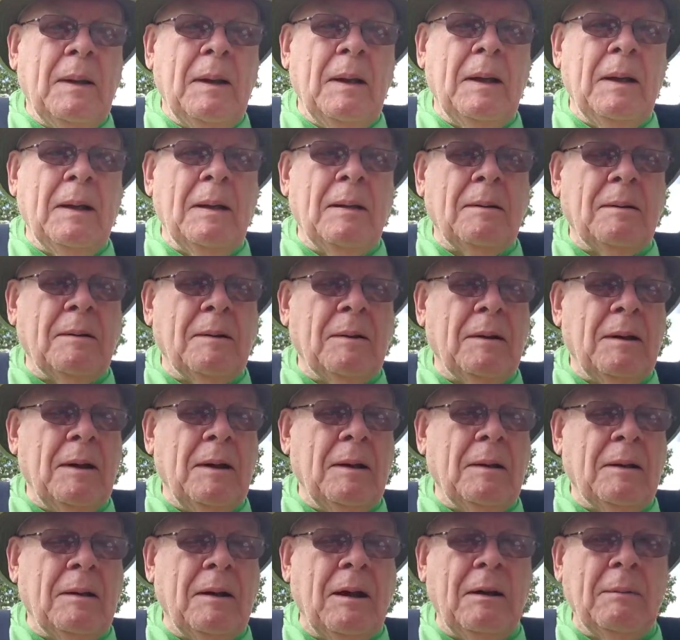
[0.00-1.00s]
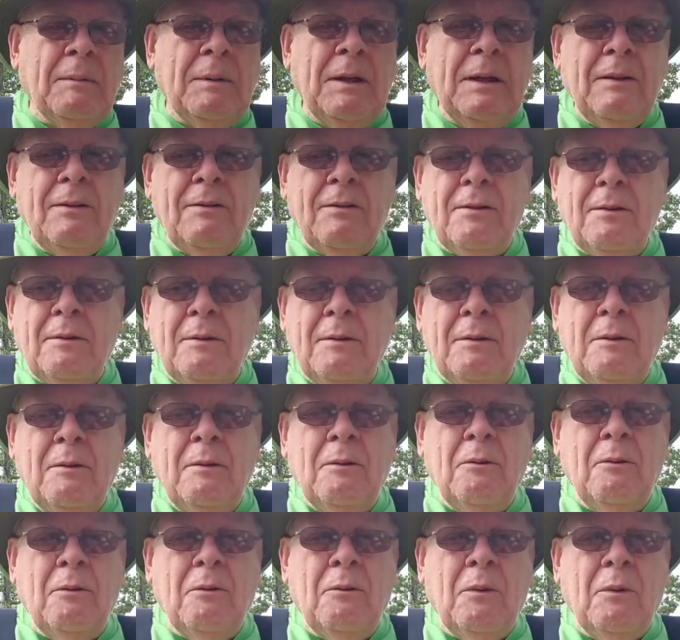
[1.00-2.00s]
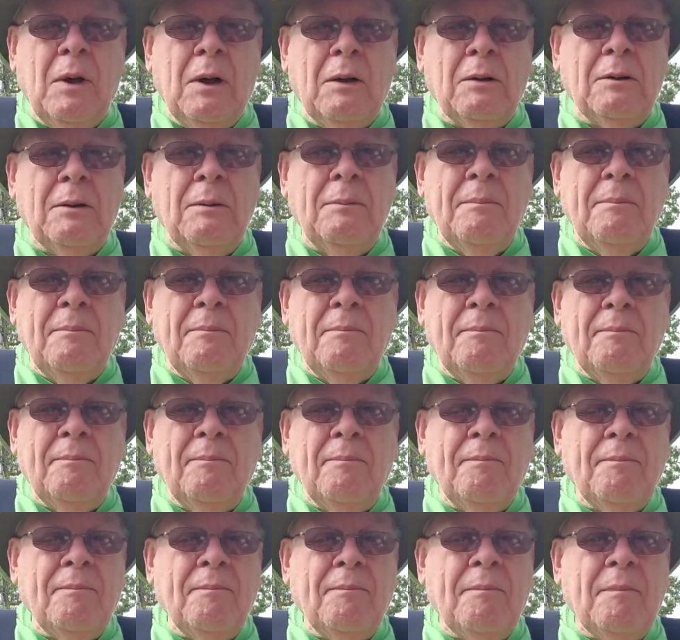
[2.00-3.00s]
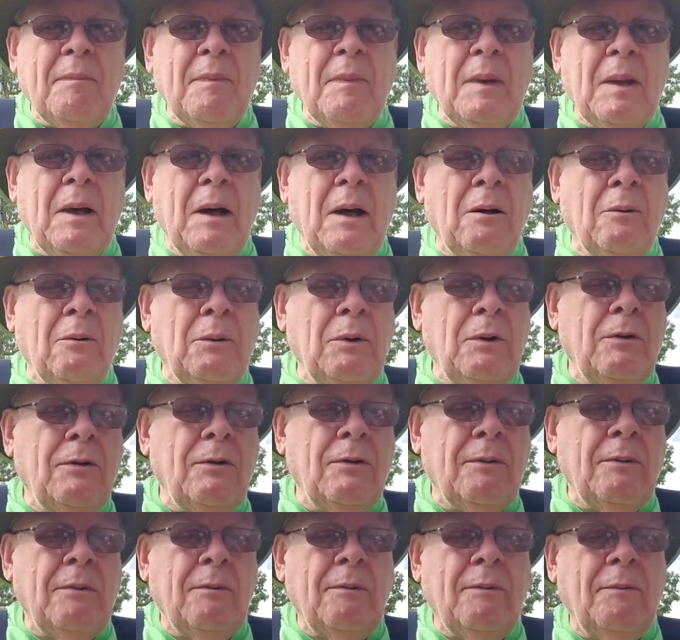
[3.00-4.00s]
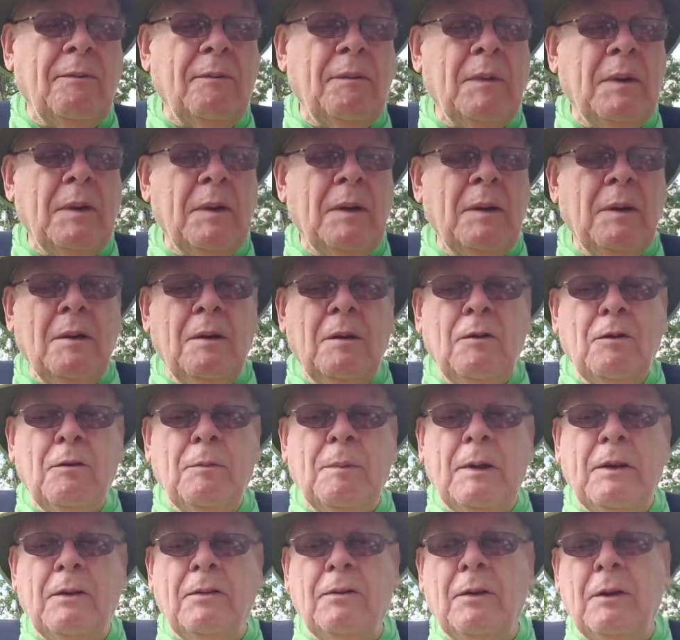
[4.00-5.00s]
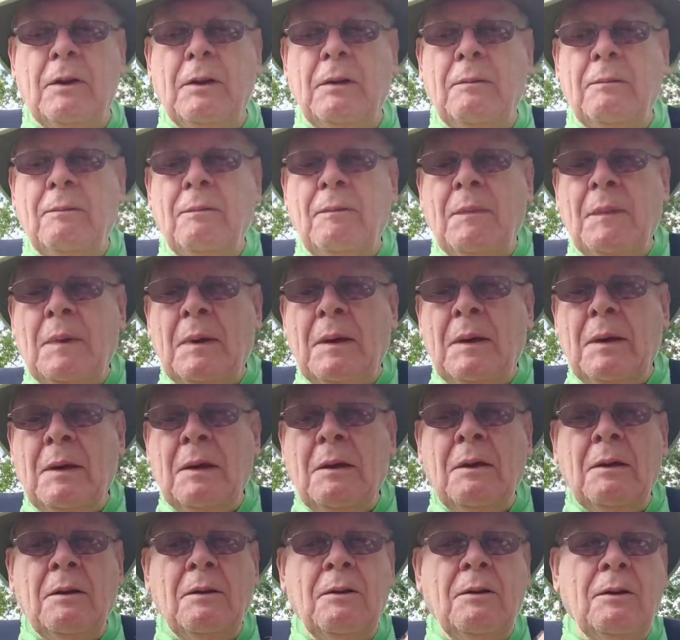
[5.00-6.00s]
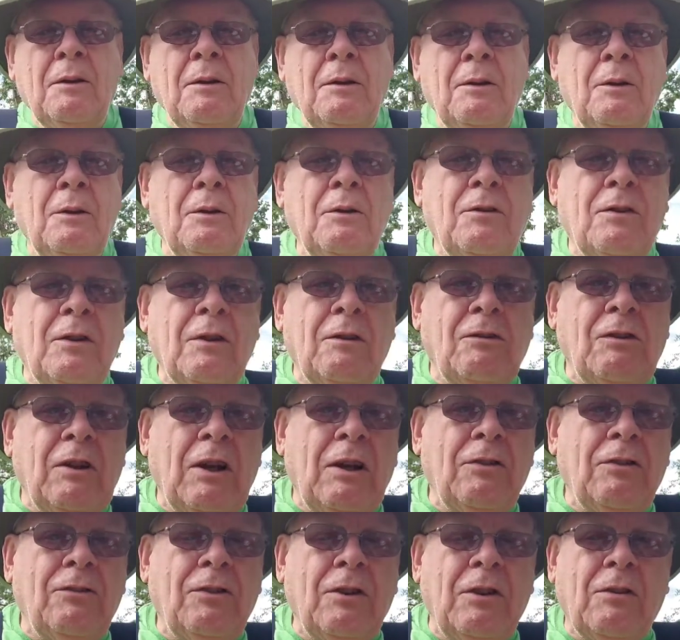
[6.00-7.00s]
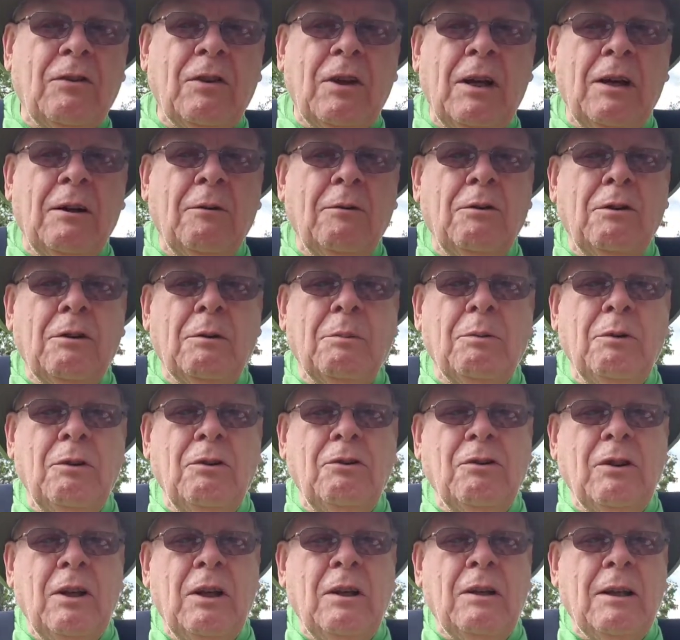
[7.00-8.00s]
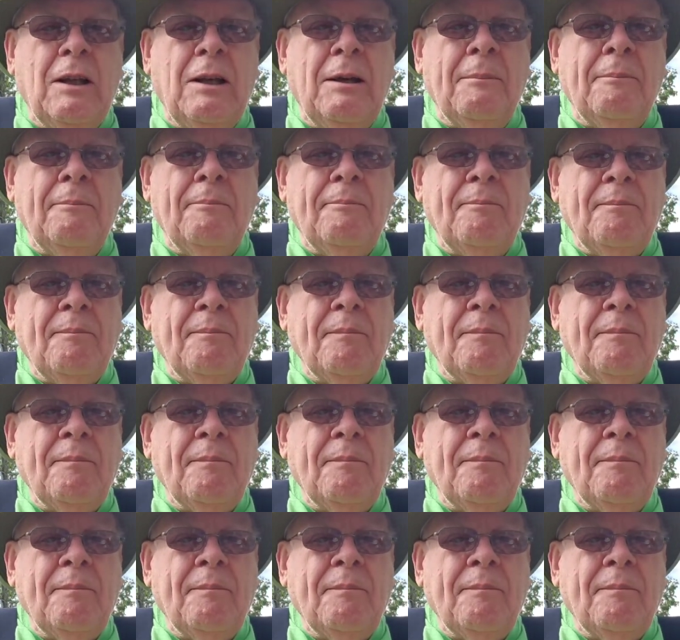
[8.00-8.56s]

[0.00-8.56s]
And comments, welcome. Always. Especially good suggestions. I always appreciate them.